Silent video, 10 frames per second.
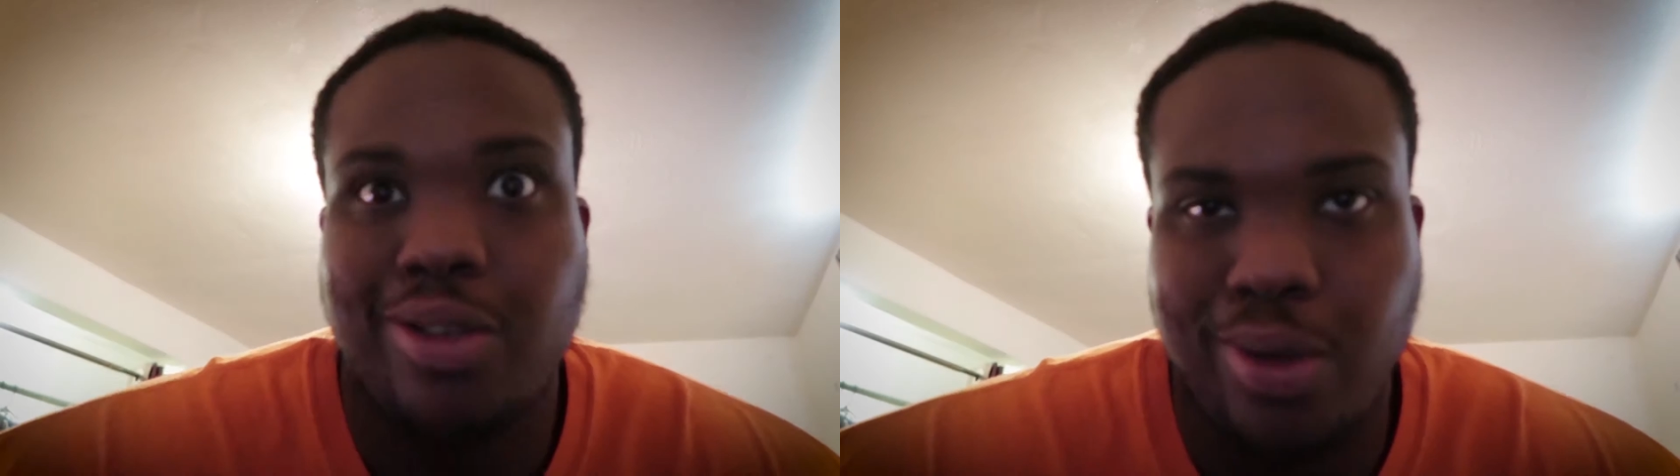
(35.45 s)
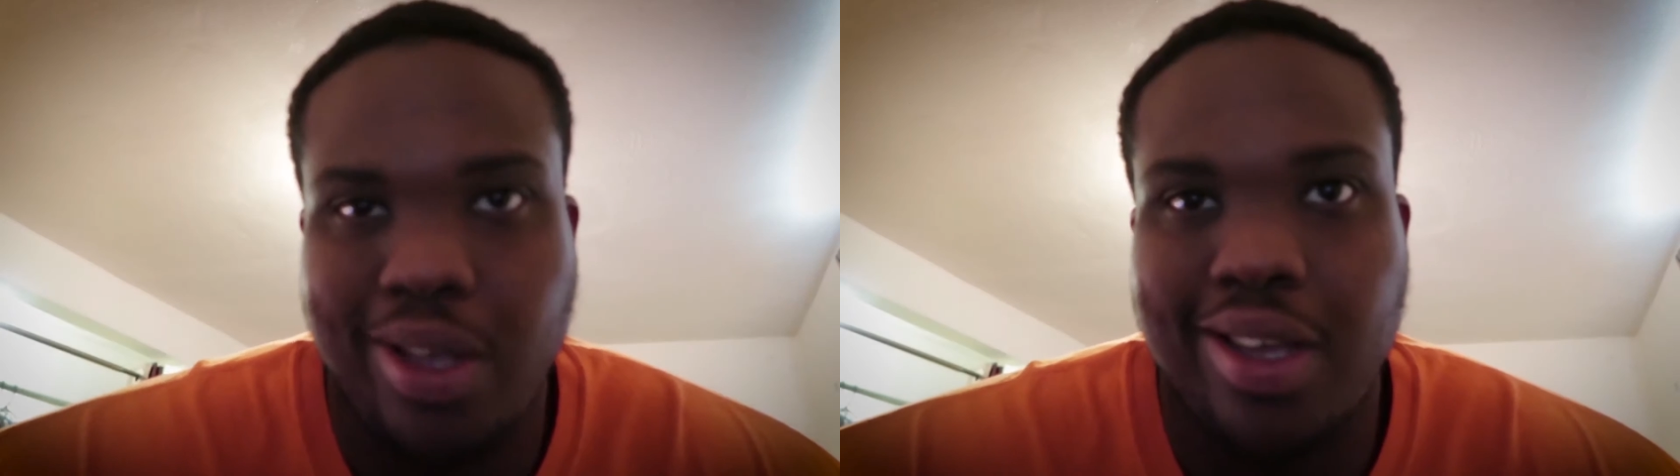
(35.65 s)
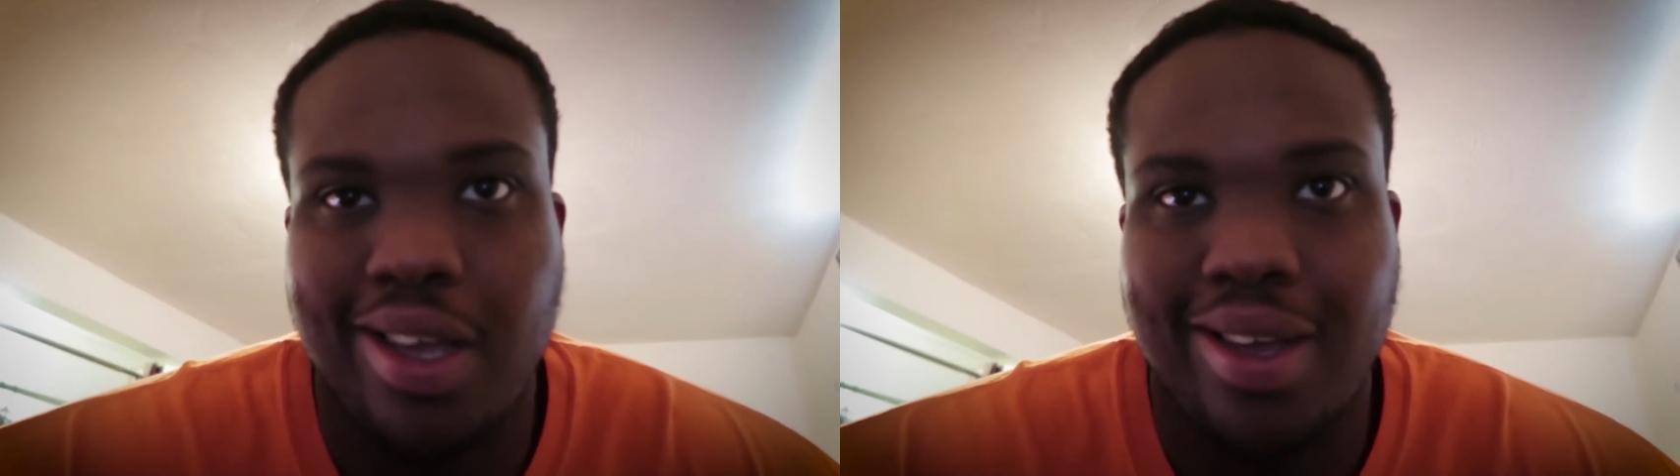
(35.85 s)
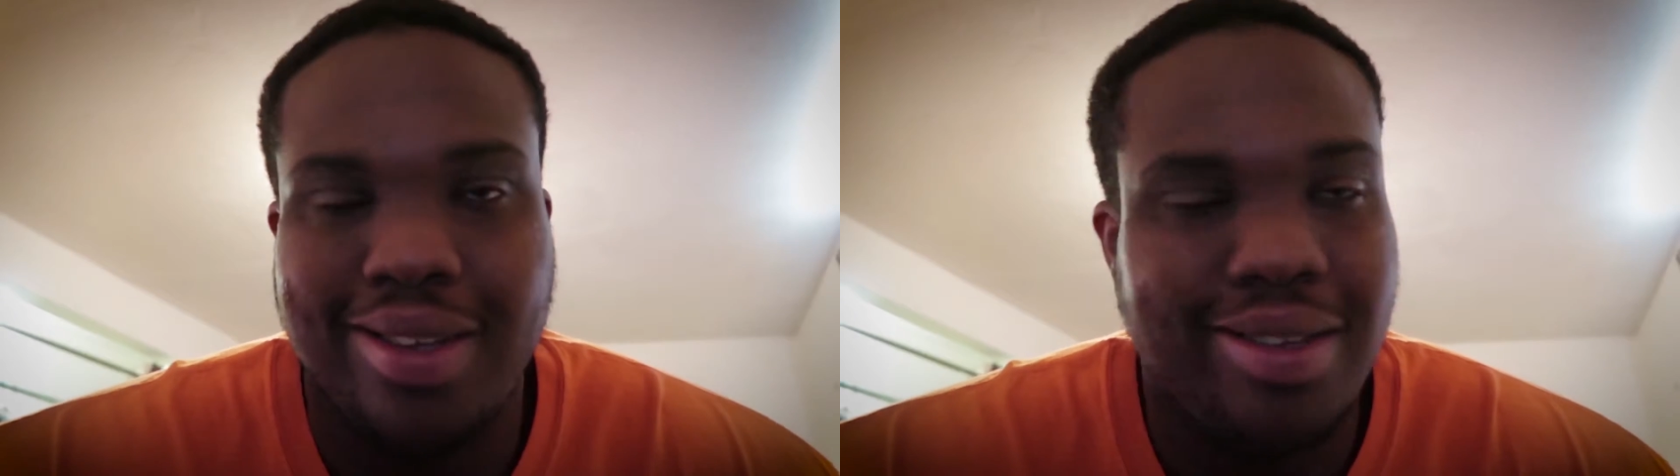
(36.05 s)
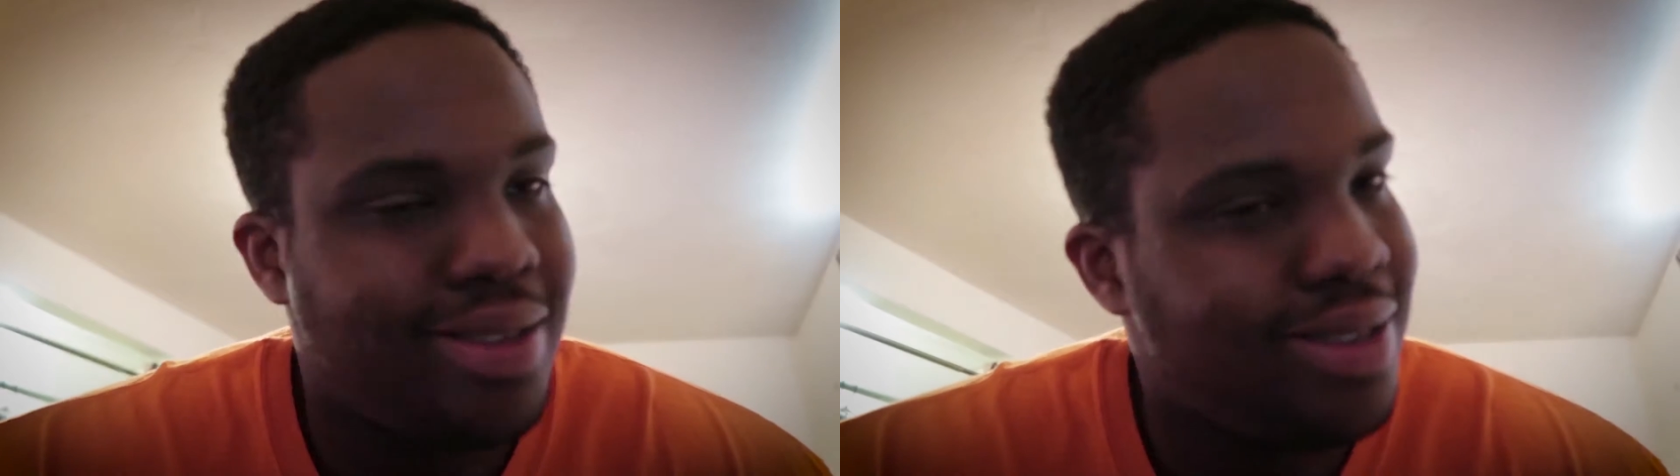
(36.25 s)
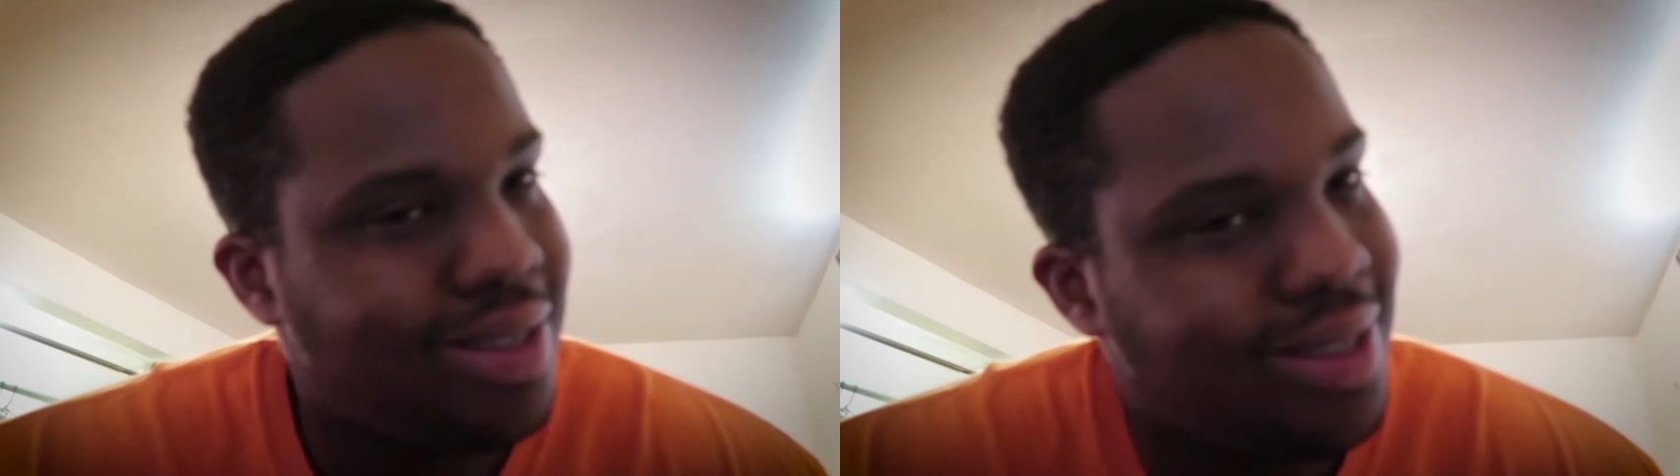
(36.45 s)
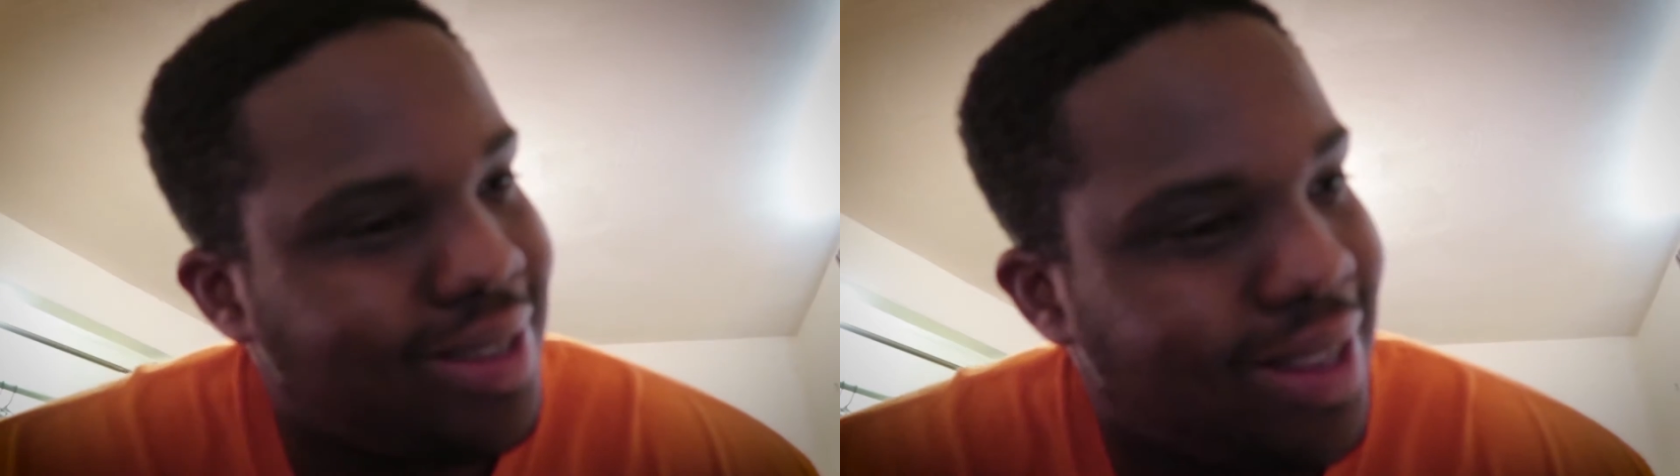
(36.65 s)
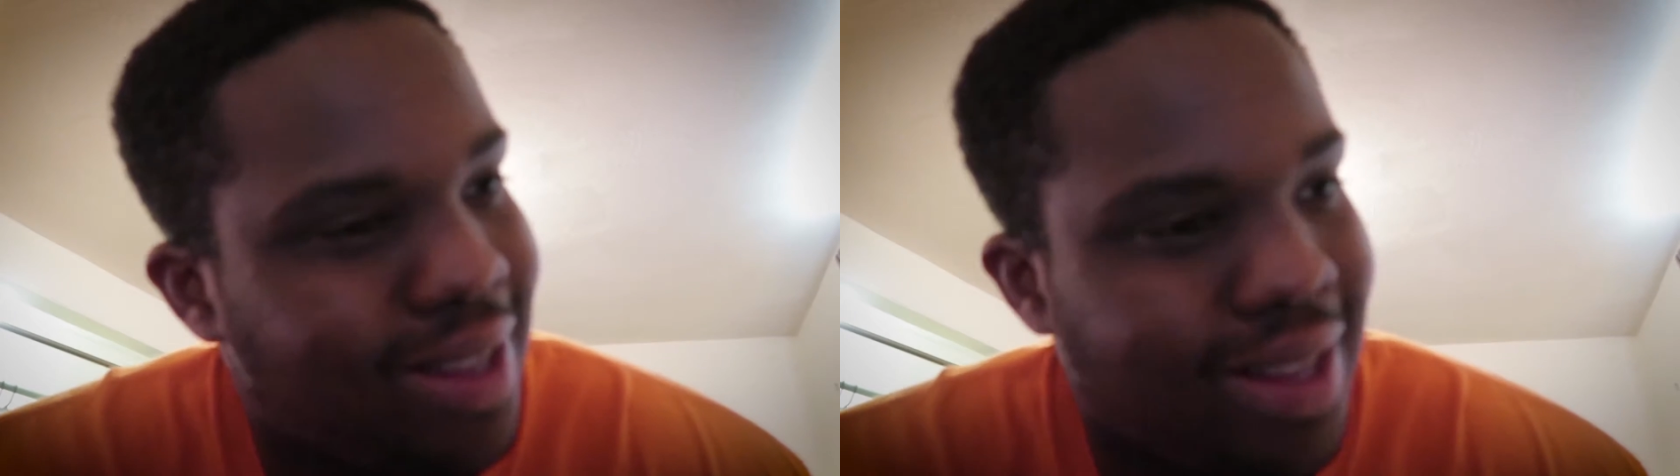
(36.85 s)
So yeah, guys,
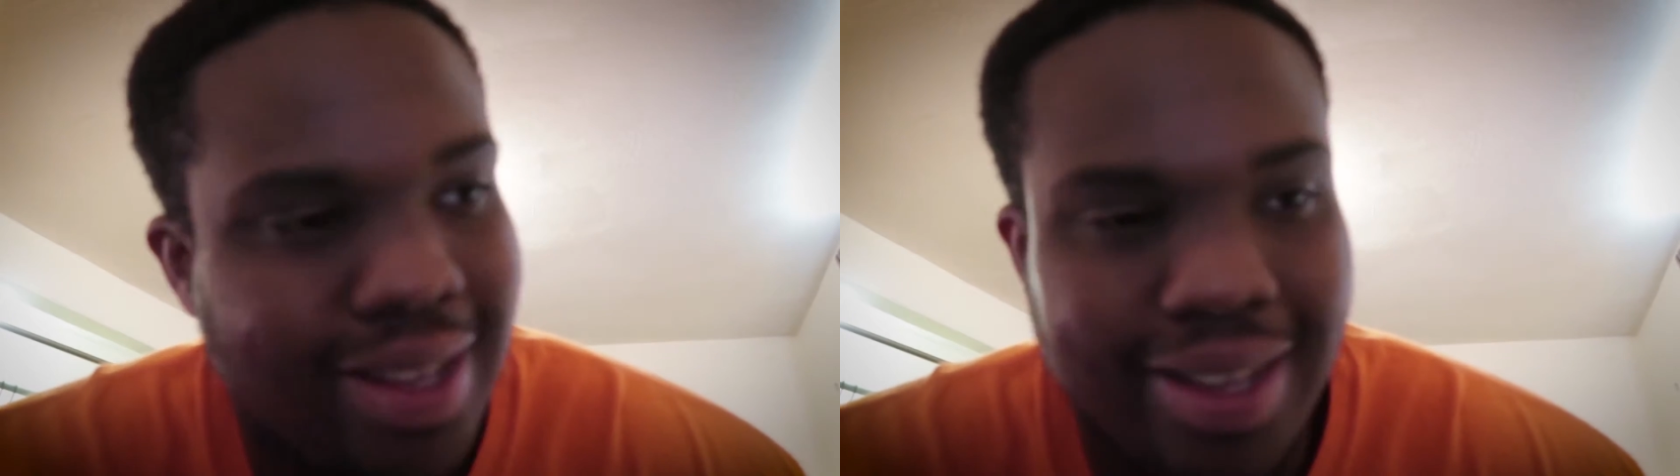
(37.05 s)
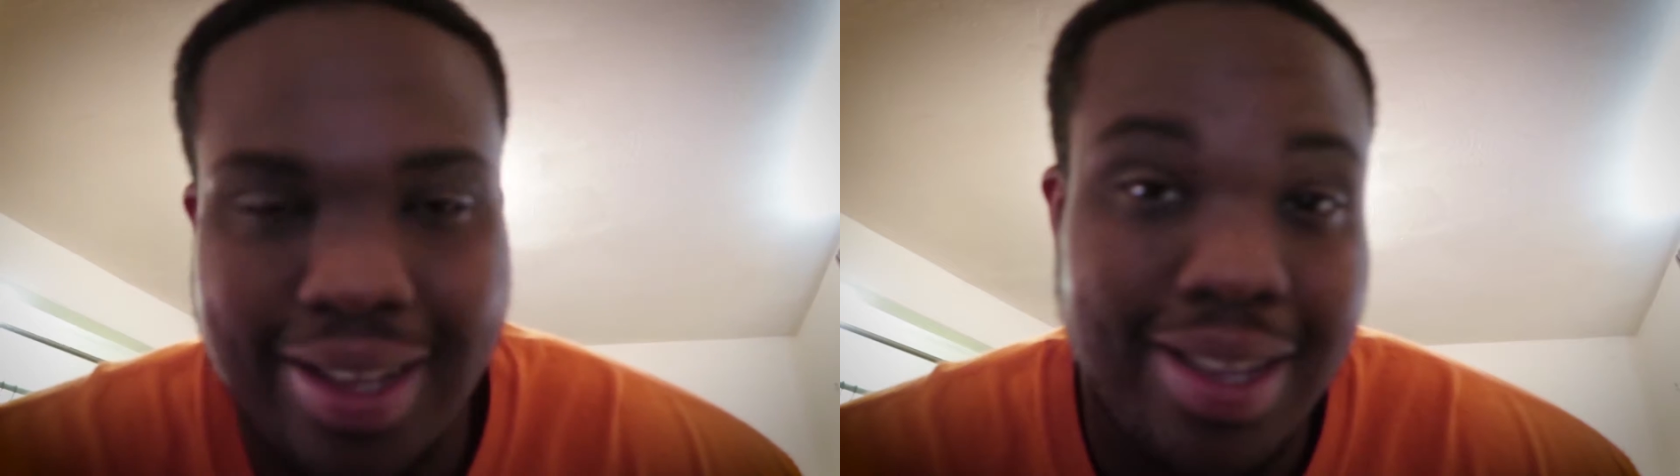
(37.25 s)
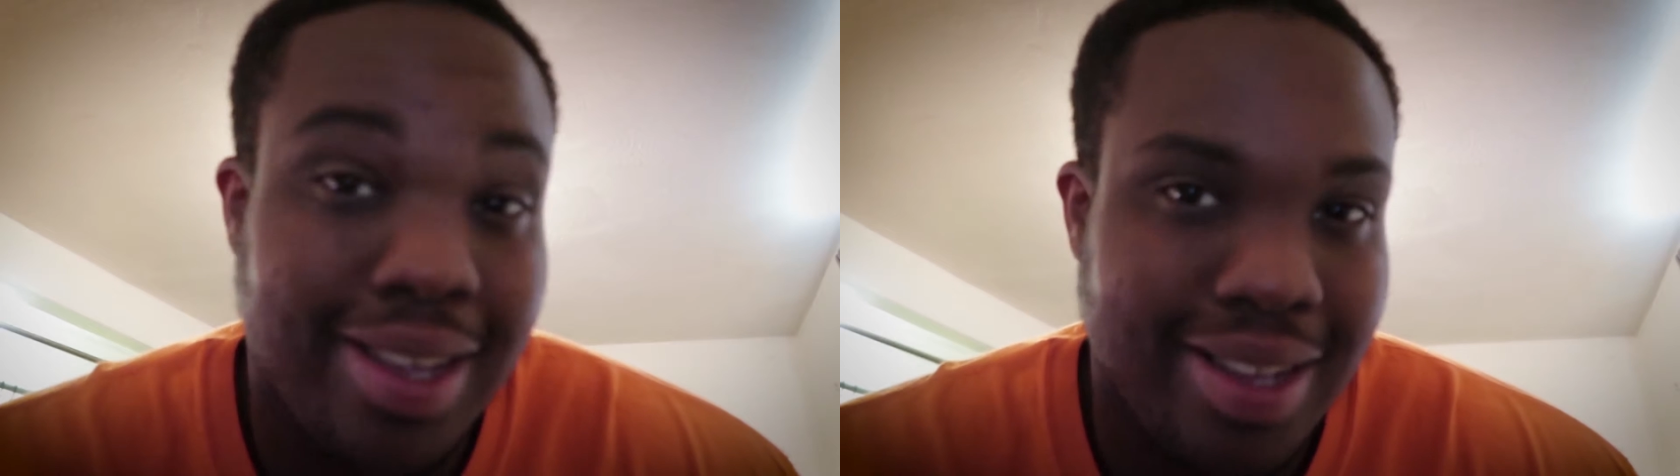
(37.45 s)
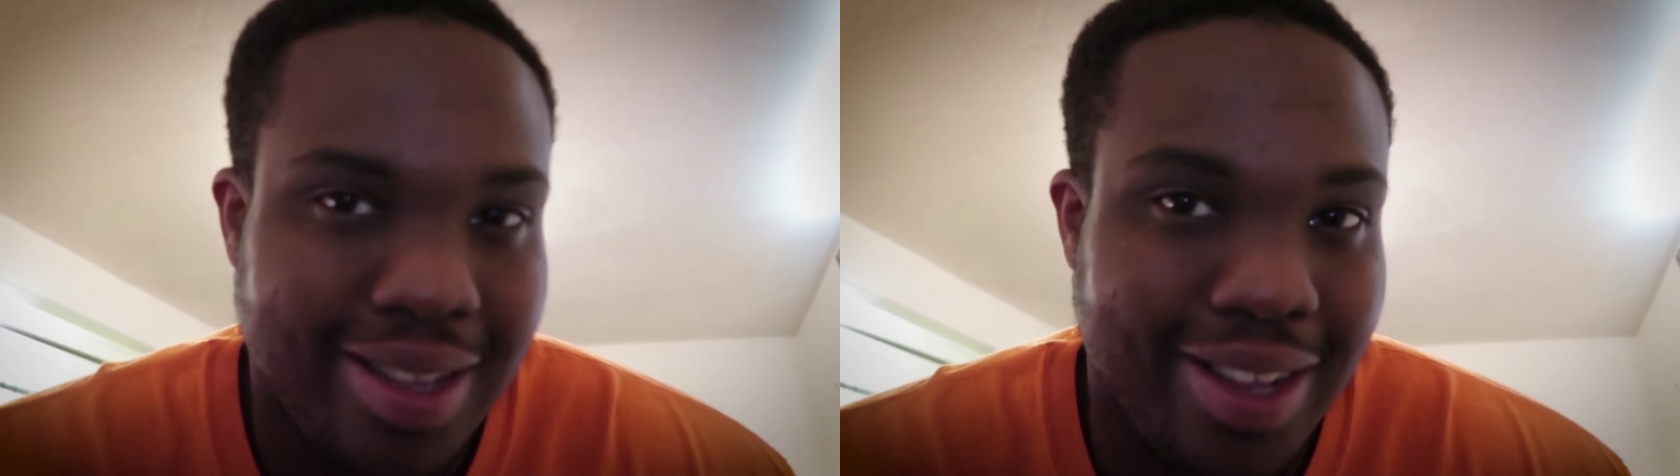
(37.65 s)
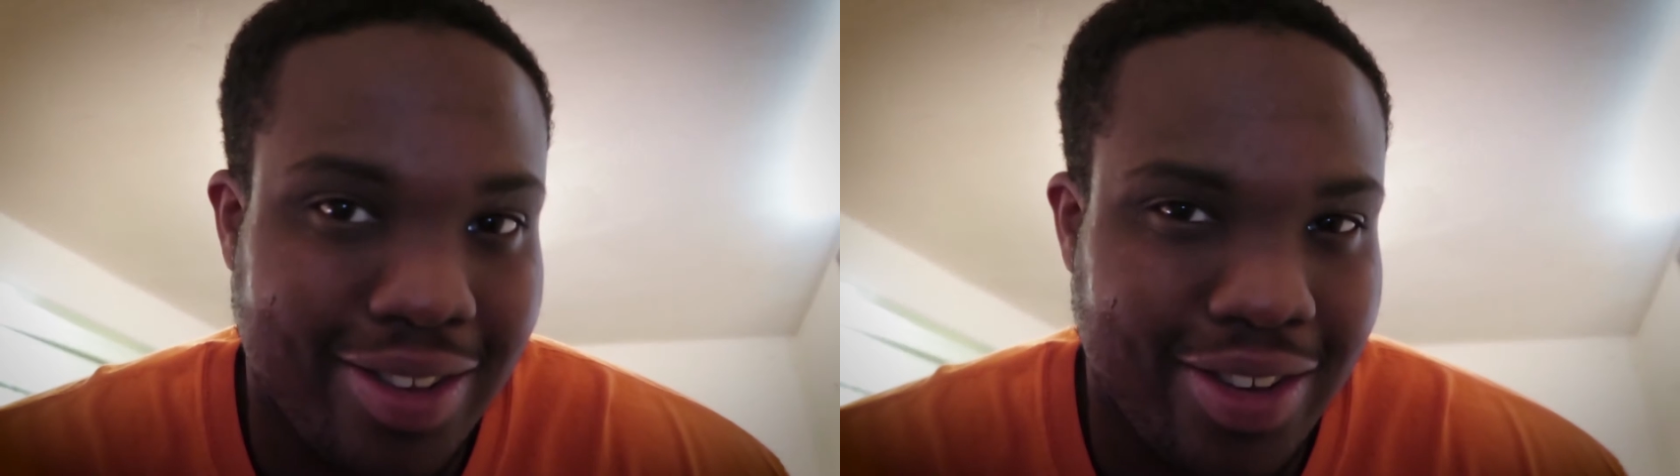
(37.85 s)
let's